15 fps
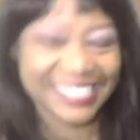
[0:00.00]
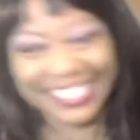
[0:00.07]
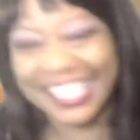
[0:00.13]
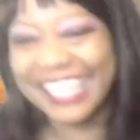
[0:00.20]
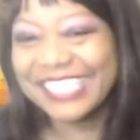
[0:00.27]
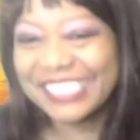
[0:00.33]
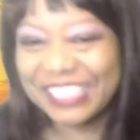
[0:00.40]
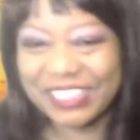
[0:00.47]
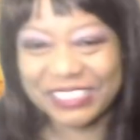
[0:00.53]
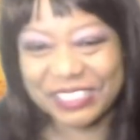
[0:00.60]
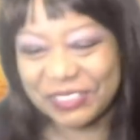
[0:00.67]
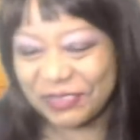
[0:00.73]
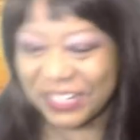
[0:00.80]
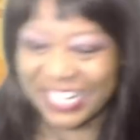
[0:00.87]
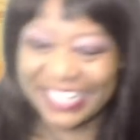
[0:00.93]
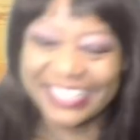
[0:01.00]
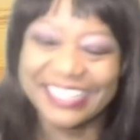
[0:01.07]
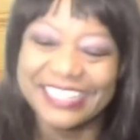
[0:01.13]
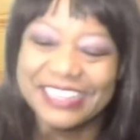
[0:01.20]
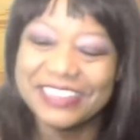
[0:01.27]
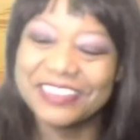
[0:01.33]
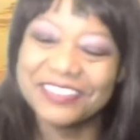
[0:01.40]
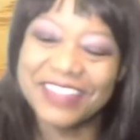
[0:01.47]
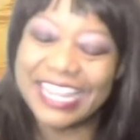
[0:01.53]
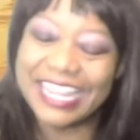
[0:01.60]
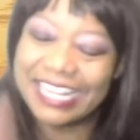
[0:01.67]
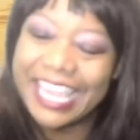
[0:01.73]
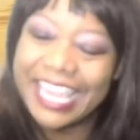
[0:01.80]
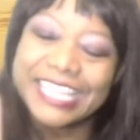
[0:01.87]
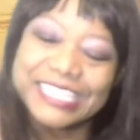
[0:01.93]
has got to work.
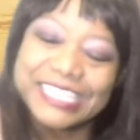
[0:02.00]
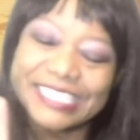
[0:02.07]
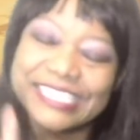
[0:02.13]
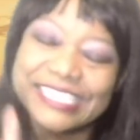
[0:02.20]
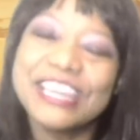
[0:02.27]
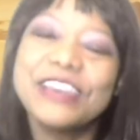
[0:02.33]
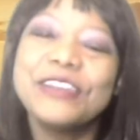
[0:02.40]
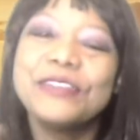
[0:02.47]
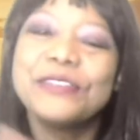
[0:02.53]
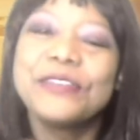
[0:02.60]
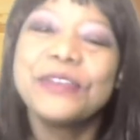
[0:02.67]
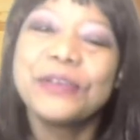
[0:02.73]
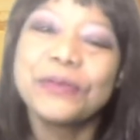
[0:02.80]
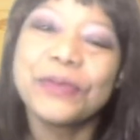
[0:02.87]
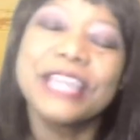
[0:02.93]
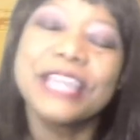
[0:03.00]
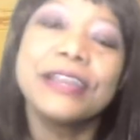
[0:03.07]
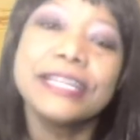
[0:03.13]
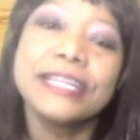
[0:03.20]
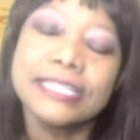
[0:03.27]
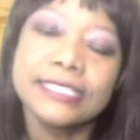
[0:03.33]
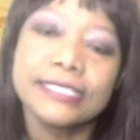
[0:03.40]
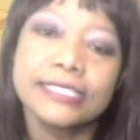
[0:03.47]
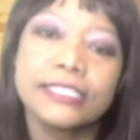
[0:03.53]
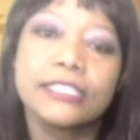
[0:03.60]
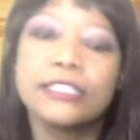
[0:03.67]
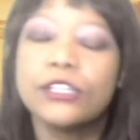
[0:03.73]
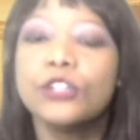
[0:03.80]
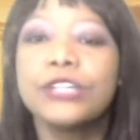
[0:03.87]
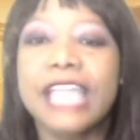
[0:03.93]
Alrighty. So we're going to
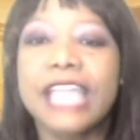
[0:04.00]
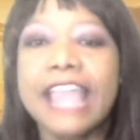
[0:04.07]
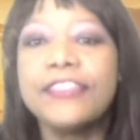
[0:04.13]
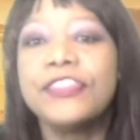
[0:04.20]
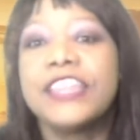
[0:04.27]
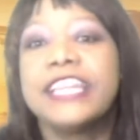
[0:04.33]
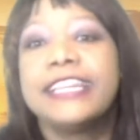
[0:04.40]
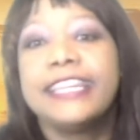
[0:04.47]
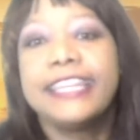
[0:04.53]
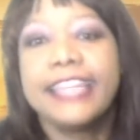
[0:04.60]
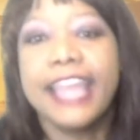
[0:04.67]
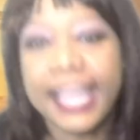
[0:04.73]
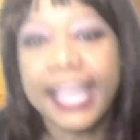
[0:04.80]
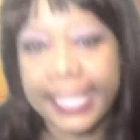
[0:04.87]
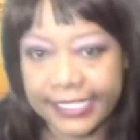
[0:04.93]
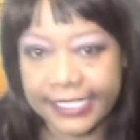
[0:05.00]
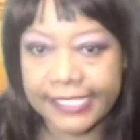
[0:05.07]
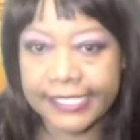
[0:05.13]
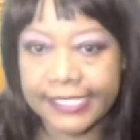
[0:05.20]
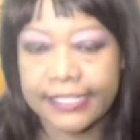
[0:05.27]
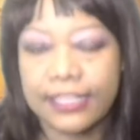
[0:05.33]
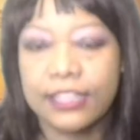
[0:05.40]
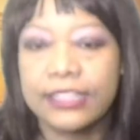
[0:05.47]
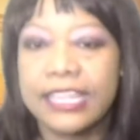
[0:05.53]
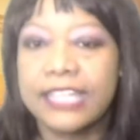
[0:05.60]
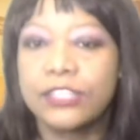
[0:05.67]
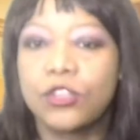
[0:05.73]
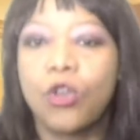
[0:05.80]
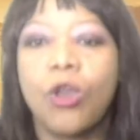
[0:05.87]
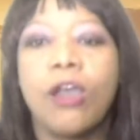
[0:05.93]
look at the night
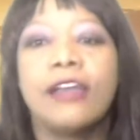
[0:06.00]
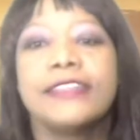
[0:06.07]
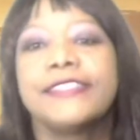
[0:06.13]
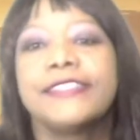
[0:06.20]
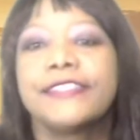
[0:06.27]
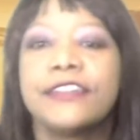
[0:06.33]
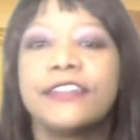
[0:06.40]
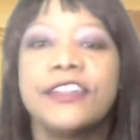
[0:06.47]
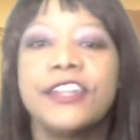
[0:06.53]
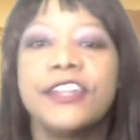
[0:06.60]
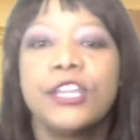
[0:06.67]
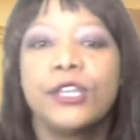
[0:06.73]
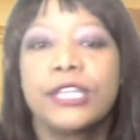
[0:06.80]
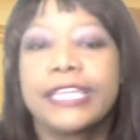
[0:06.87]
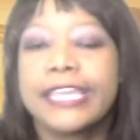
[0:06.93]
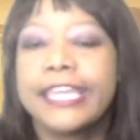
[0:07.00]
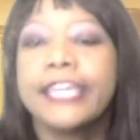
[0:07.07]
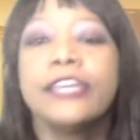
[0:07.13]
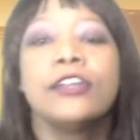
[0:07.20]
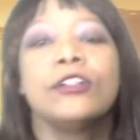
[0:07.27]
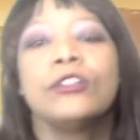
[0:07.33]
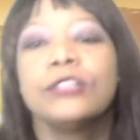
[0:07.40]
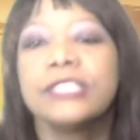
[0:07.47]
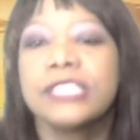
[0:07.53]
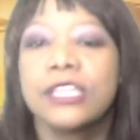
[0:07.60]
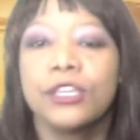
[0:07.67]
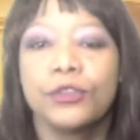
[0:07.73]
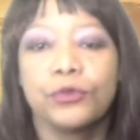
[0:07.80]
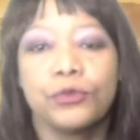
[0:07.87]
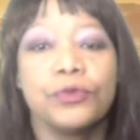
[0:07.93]
that Oscar killed
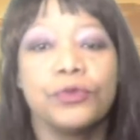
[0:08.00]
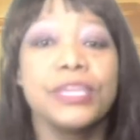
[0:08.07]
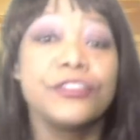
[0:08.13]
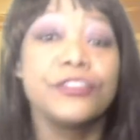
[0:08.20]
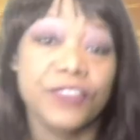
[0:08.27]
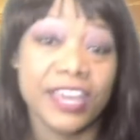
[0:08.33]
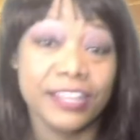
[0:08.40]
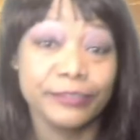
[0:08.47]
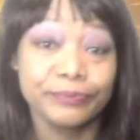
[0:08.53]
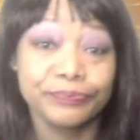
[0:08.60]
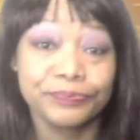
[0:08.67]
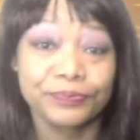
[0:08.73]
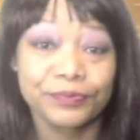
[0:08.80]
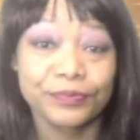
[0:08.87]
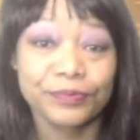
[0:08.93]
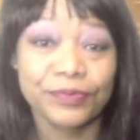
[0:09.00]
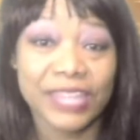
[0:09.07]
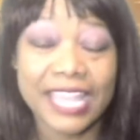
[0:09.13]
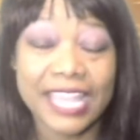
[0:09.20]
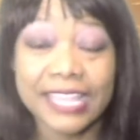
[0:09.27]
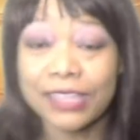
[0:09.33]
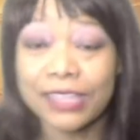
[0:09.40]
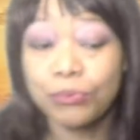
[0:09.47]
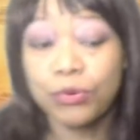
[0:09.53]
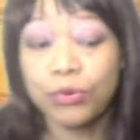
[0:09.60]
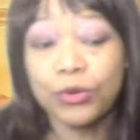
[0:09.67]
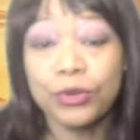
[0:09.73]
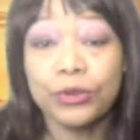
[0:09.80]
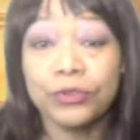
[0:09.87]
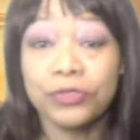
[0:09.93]
Reeva, and the
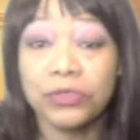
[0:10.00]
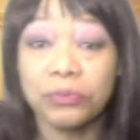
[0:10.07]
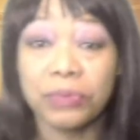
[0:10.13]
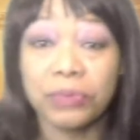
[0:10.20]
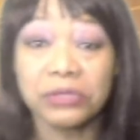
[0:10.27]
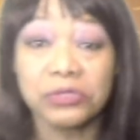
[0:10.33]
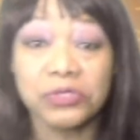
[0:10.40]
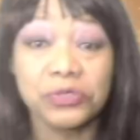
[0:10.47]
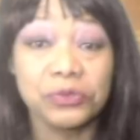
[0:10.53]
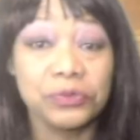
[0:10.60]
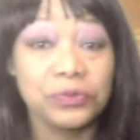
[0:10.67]
board of the Bantu